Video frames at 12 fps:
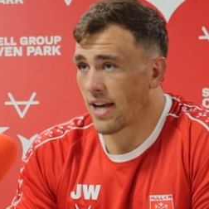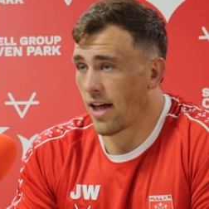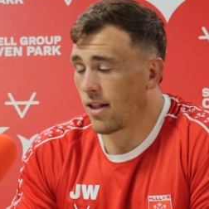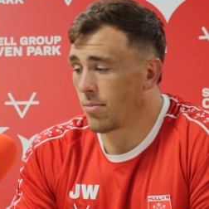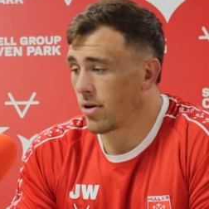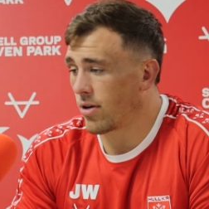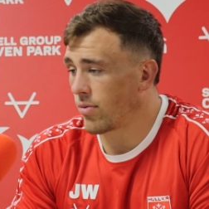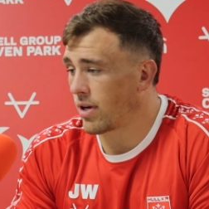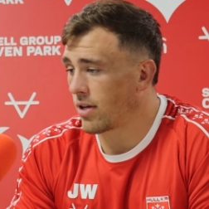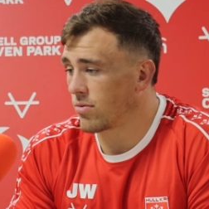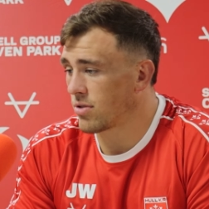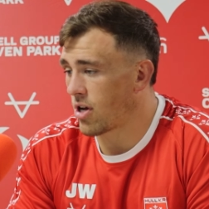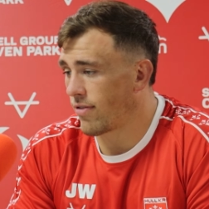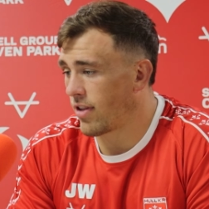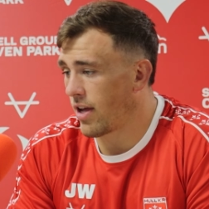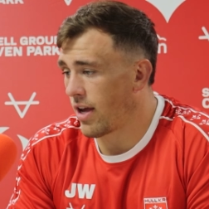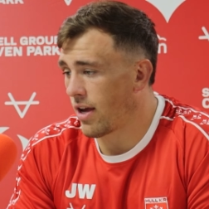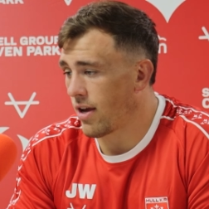caliber when he was over
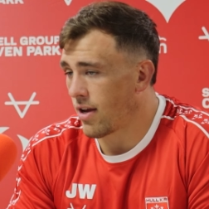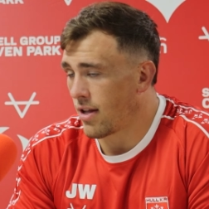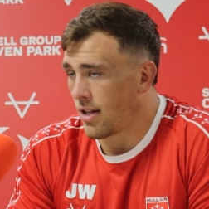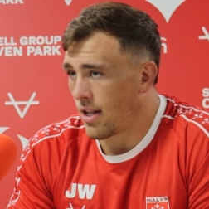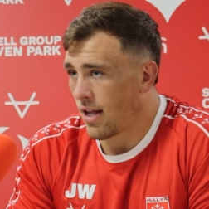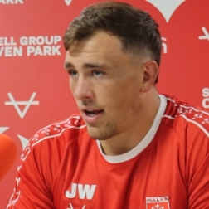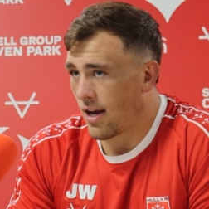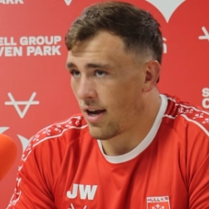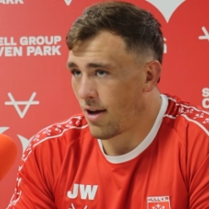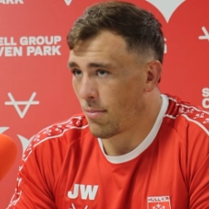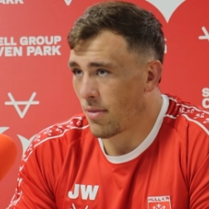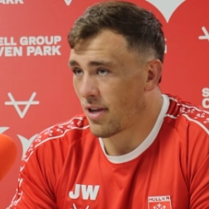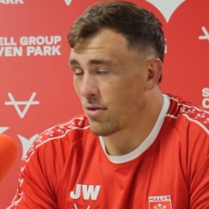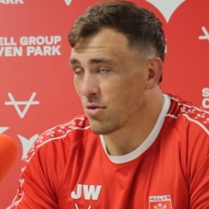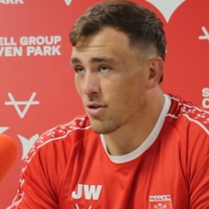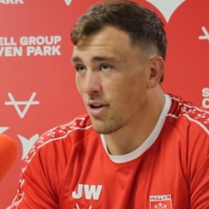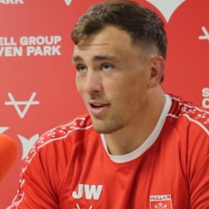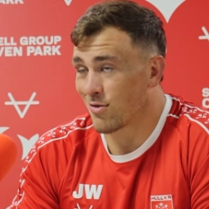there. He
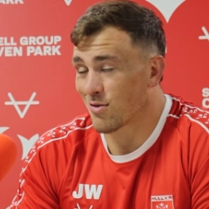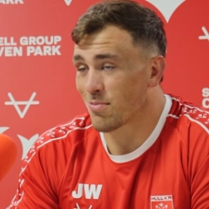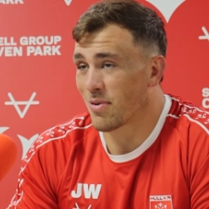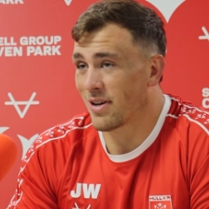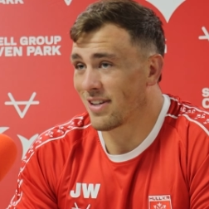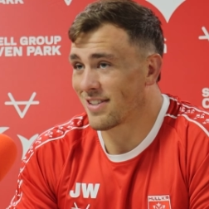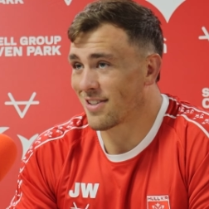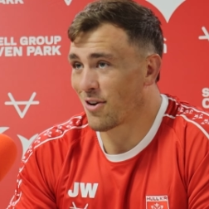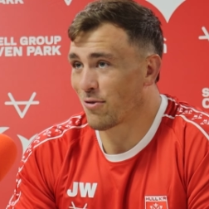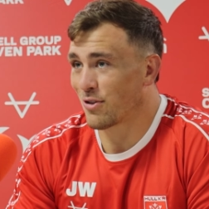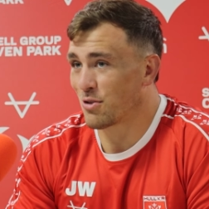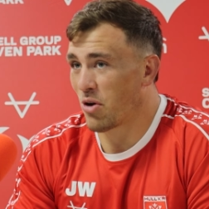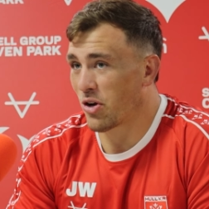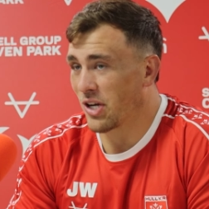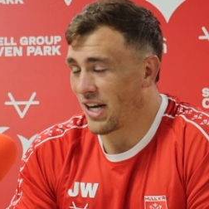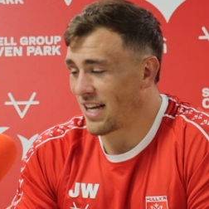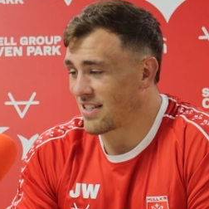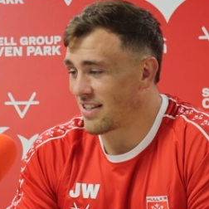was pretty softly
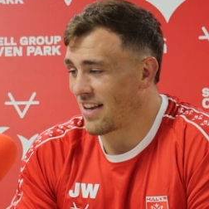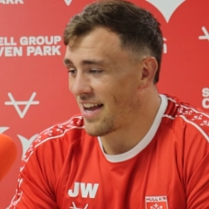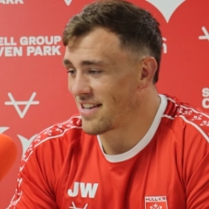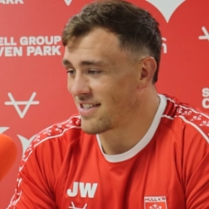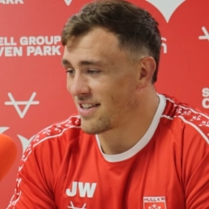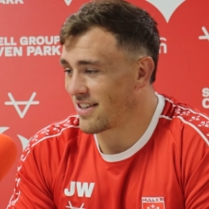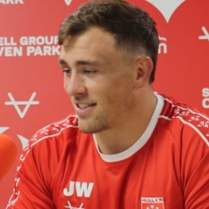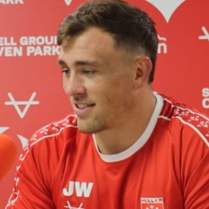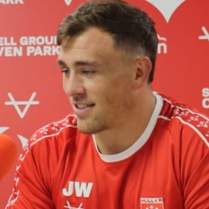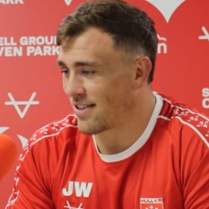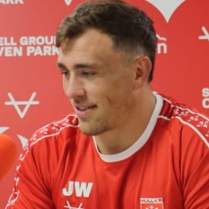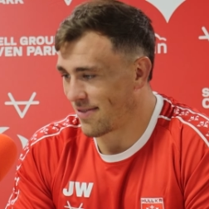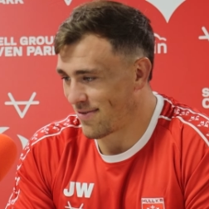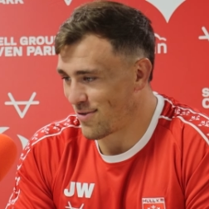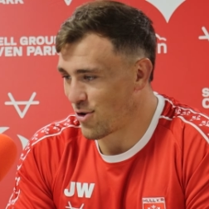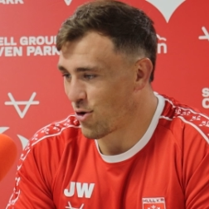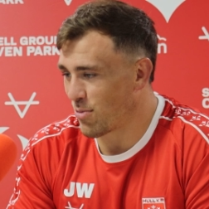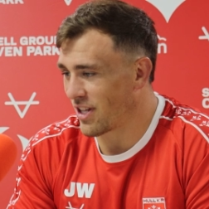spoken as he is
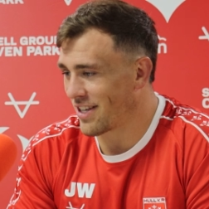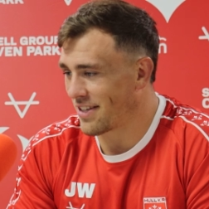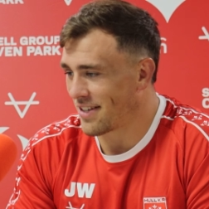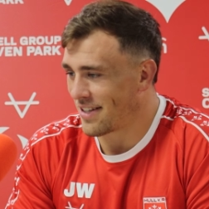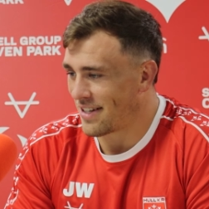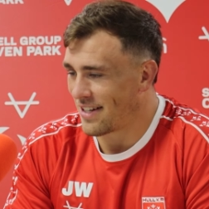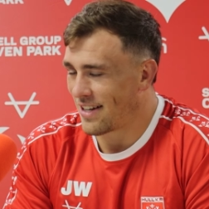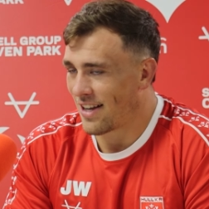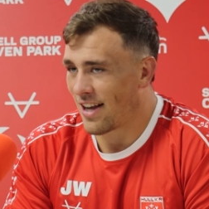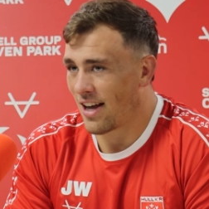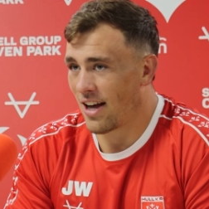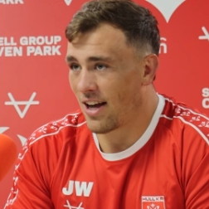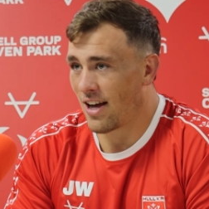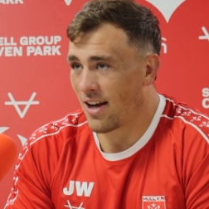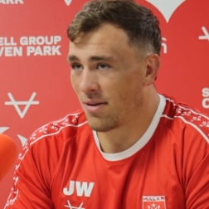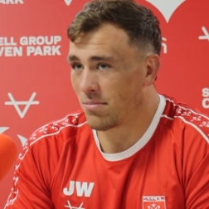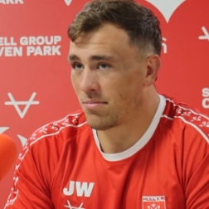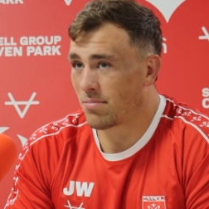normally.
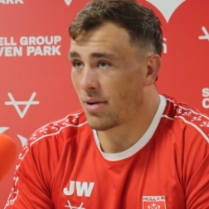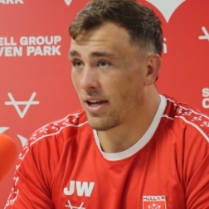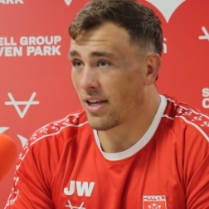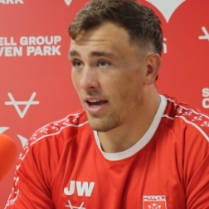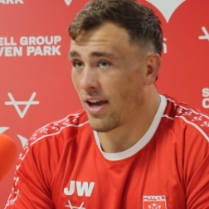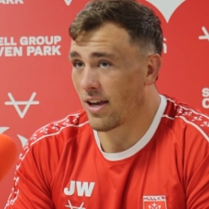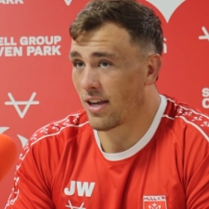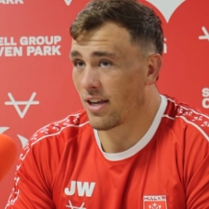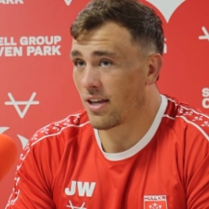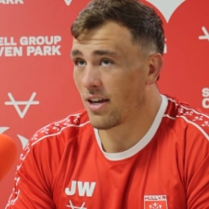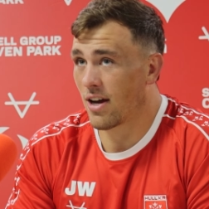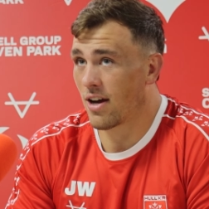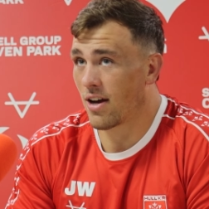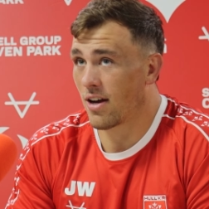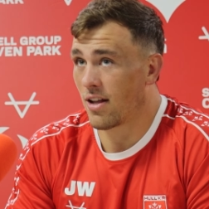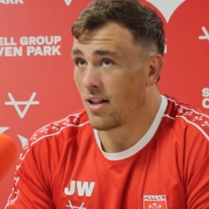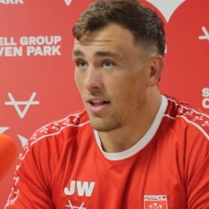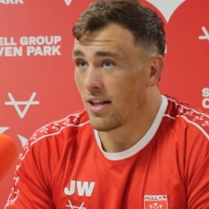But yeah,
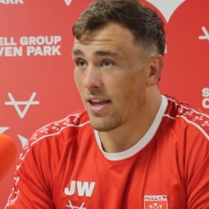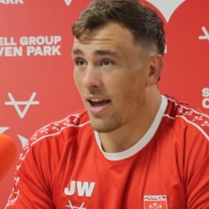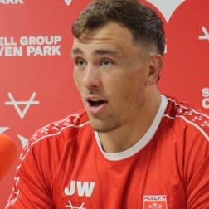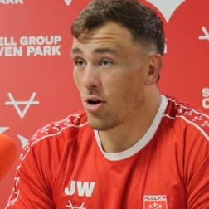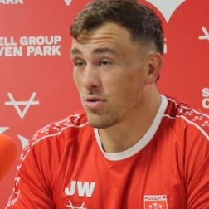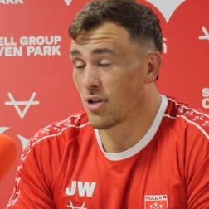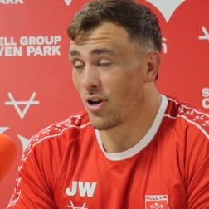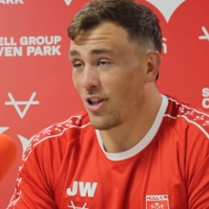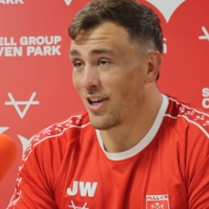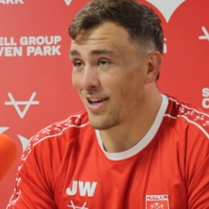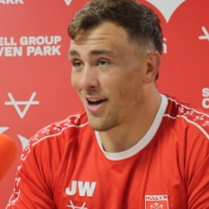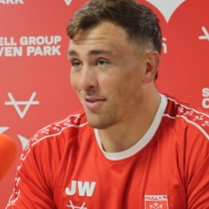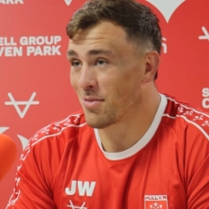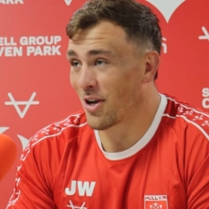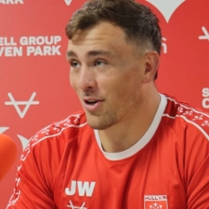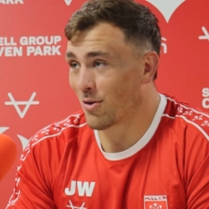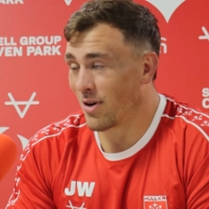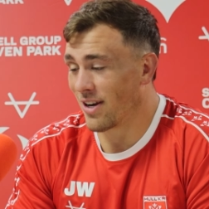I was only a young
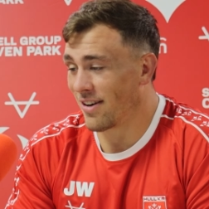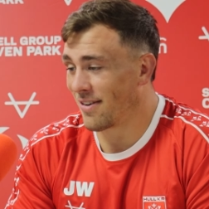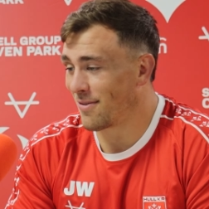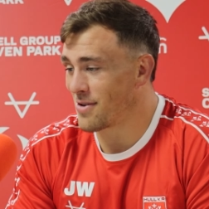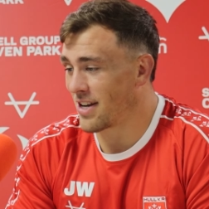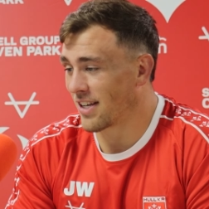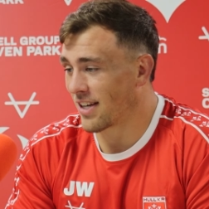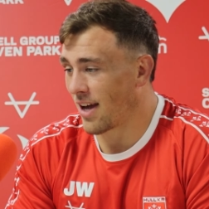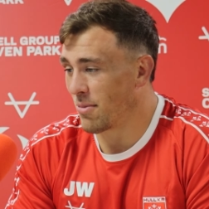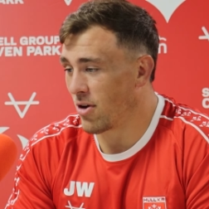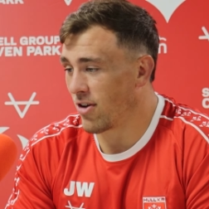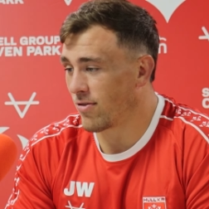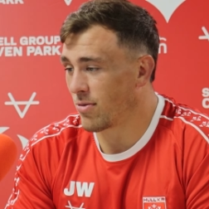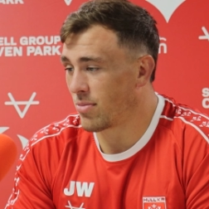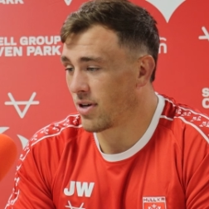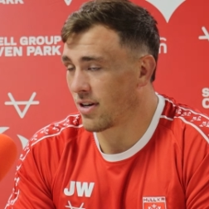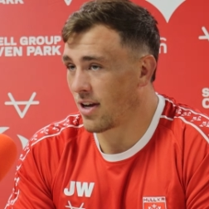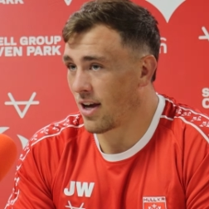bloke when he came over,
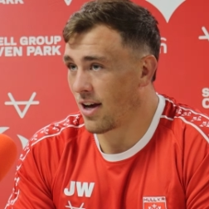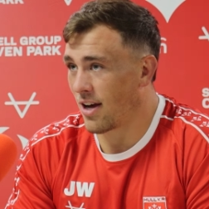but